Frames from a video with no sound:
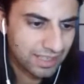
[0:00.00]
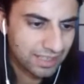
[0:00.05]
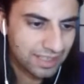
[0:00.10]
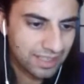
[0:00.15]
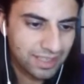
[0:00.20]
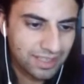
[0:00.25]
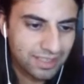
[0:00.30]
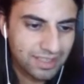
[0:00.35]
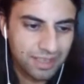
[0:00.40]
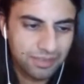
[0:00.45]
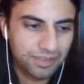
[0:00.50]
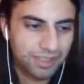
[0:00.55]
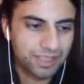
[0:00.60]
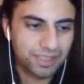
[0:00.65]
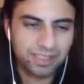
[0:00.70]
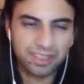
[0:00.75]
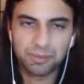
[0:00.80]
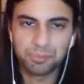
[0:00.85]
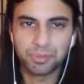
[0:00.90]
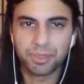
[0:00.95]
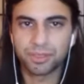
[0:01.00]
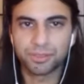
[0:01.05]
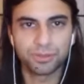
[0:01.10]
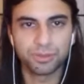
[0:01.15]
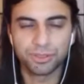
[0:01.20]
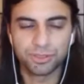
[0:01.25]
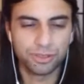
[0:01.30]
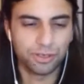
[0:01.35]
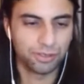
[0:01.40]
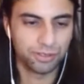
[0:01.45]
He's never going to
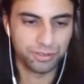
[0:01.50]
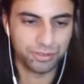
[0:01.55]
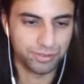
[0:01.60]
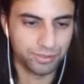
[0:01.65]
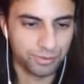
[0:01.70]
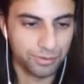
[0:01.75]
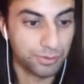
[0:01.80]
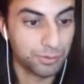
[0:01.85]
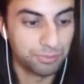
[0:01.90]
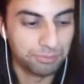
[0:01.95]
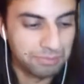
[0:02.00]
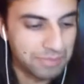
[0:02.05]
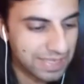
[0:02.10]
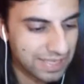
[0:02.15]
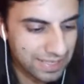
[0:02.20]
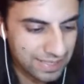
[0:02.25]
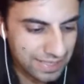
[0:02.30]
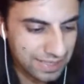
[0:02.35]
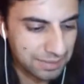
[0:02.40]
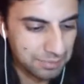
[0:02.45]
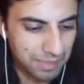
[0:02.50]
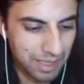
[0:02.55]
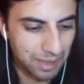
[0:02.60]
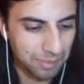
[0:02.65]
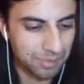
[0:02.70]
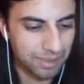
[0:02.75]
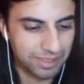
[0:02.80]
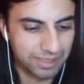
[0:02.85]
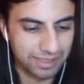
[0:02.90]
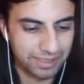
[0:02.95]
compare to a Charizard, to me, in
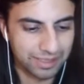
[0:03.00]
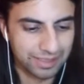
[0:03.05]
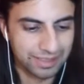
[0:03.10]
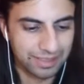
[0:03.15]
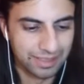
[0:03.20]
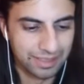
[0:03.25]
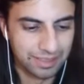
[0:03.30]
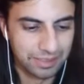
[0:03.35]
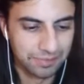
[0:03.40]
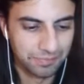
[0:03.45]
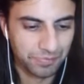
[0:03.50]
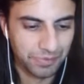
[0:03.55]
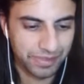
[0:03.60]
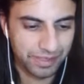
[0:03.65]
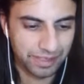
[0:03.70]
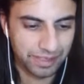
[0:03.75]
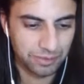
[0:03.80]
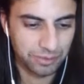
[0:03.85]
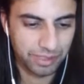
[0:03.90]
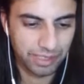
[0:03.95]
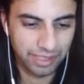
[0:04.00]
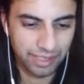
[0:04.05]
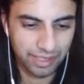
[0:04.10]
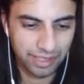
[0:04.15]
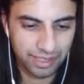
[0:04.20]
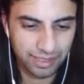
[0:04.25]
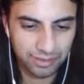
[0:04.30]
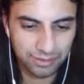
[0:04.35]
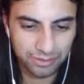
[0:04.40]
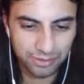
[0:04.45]
my mind. We
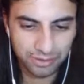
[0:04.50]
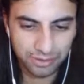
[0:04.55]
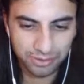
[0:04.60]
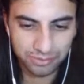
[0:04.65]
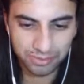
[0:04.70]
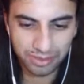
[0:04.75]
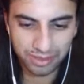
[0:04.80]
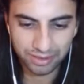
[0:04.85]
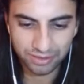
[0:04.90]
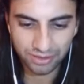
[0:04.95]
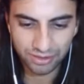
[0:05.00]
got Houndoom.